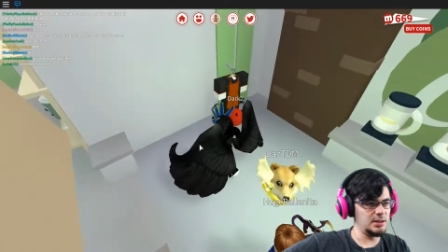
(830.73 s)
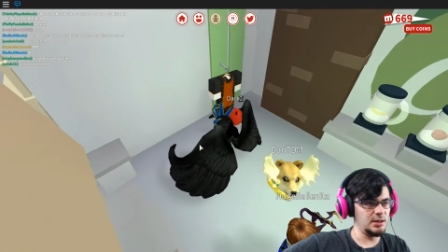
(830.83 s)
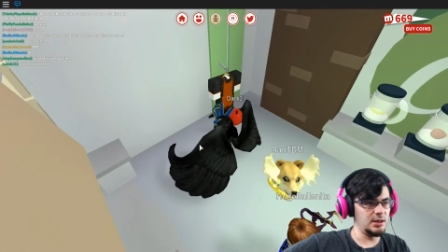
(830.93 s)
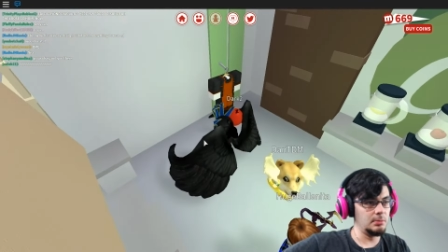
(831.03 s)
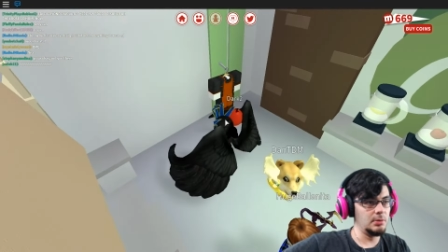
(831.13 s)

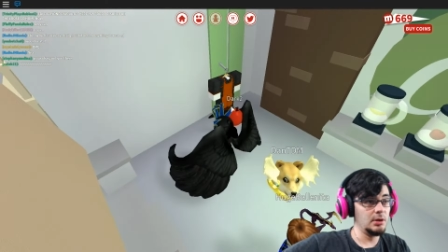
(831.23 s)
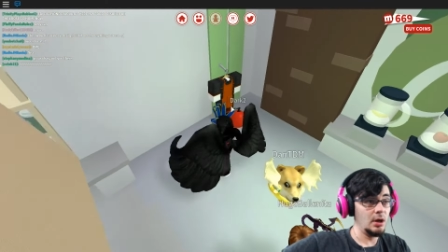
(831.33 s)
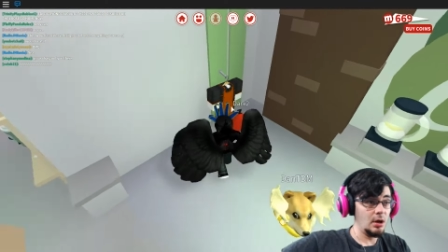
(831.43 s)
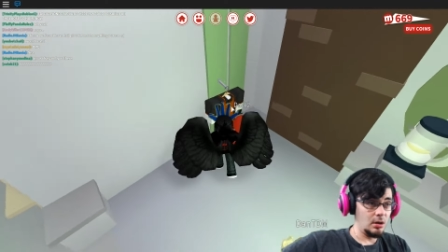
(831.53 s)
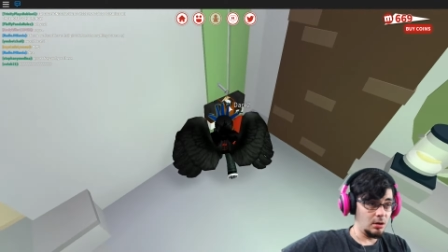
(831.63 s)
TDM?
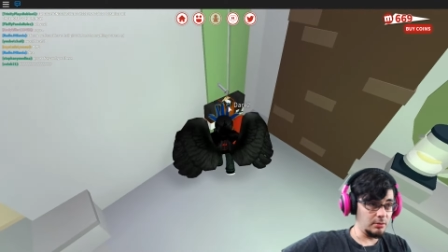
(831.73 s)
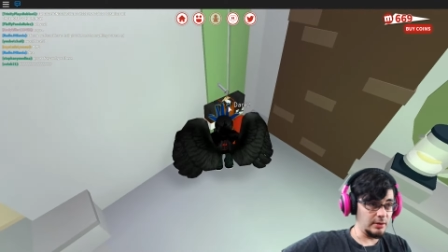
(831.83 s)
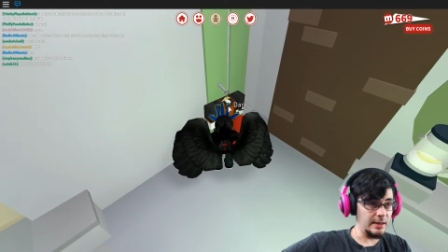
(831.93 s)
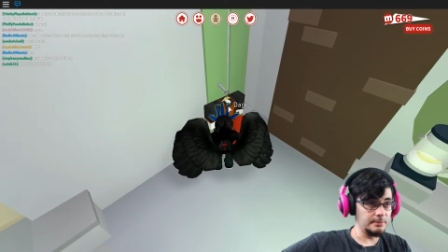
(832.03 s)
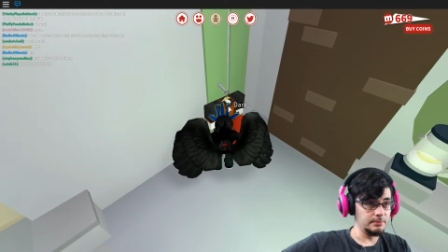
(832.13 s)

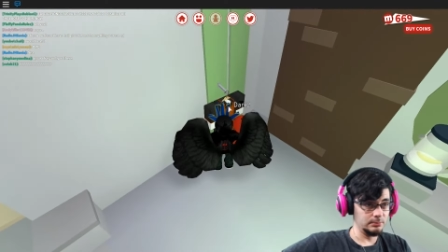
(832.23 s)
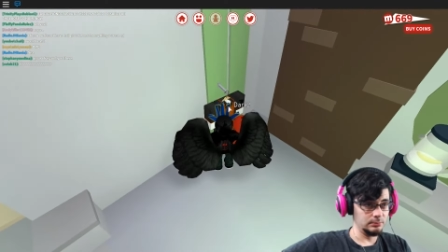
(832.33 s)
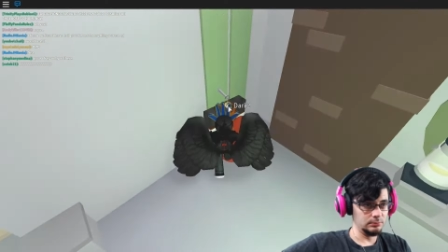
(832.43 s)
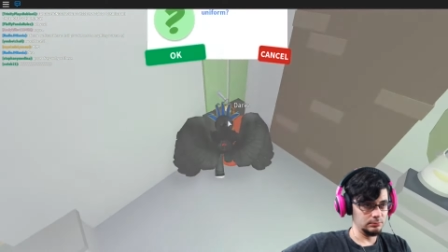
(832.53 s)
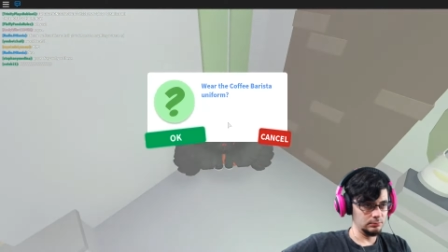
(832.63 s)
Alright.
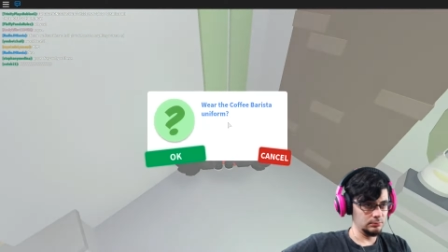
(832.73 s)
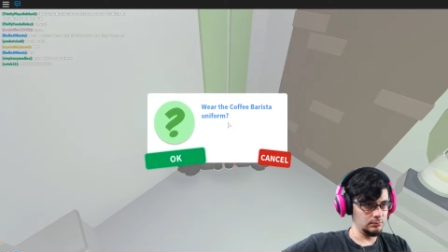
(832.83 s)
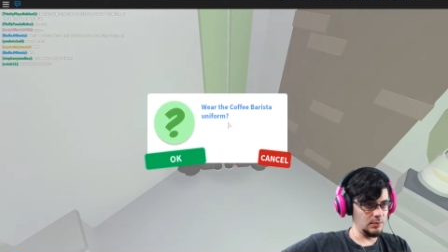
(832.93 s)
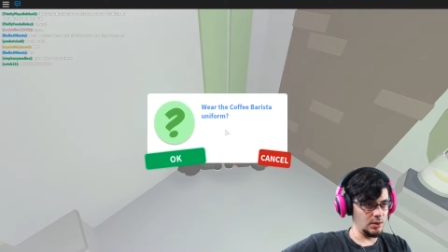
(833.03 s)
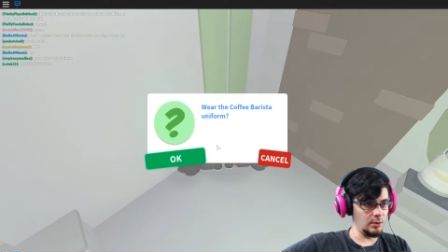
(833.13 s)

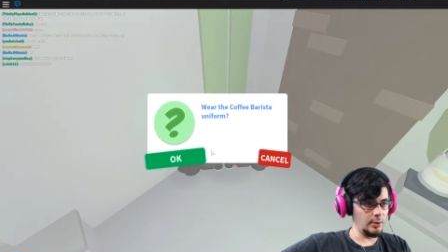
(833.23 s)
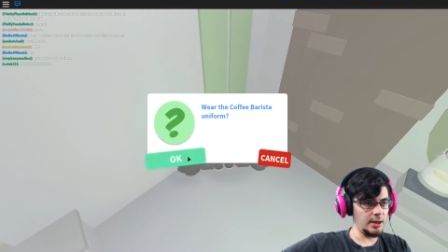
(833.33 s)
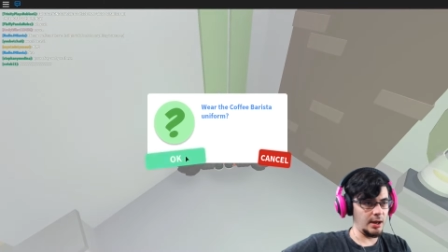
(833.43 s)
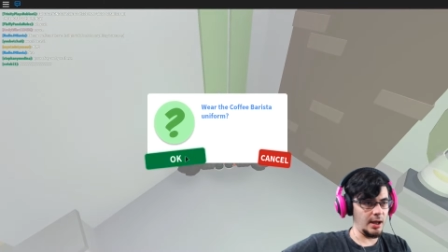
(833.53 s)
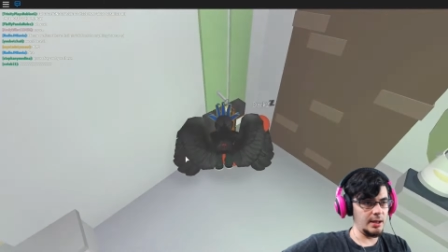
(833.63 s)
You know
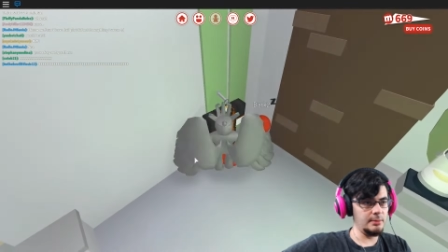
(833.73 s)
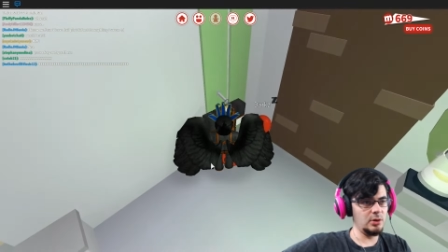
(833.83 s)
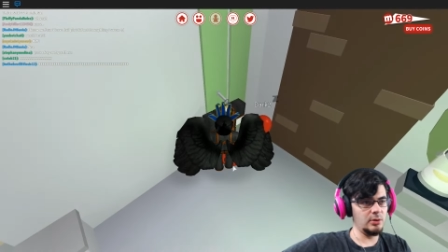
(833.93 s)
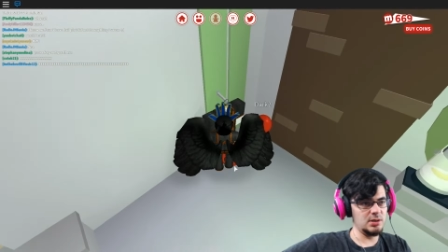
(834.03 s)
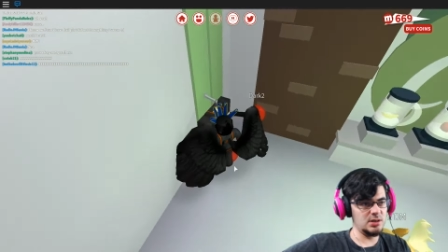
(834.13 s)
what? I am
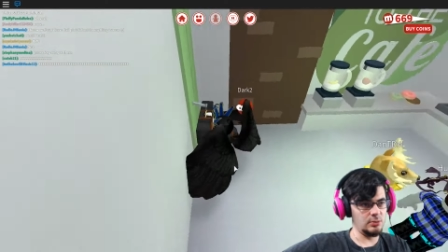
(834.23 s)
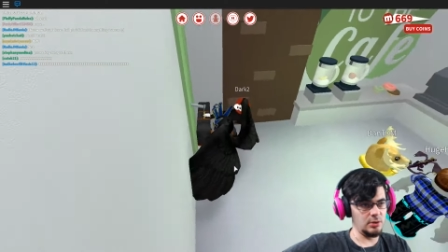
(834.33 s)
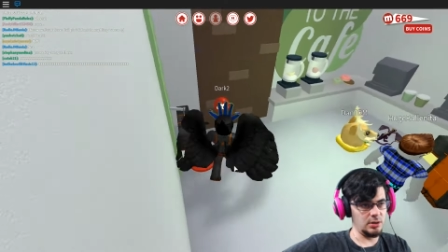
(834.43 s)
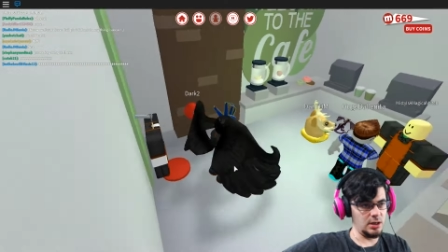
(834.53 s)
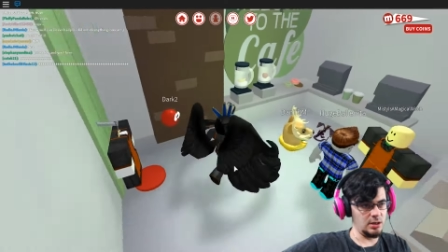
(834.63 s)
going to
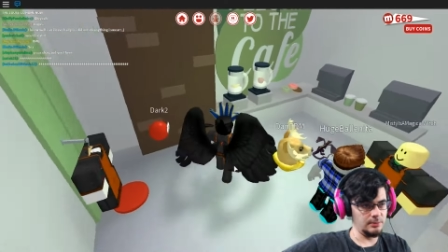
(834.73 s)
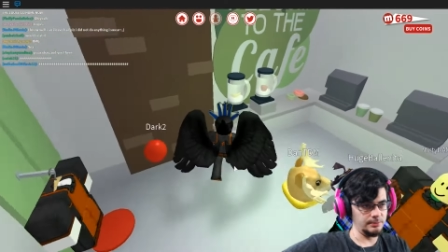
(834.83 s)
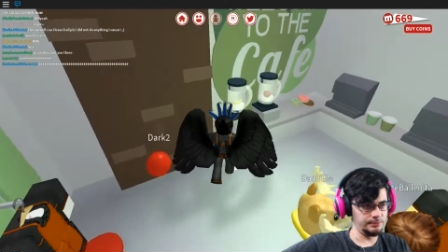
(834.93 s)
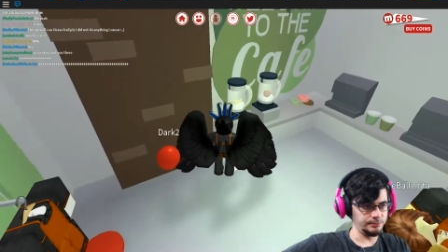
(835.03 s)
work here.